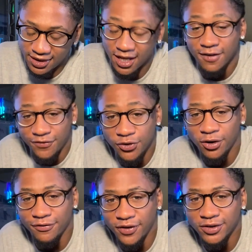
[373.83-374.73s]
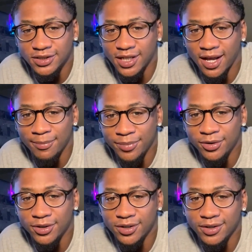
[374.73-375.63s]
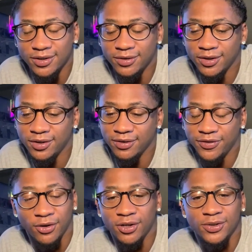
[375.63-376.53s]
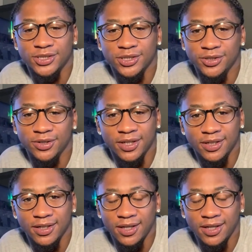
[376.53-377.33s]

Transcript: If you're a first time builder, you know, if you don't know what you're doing.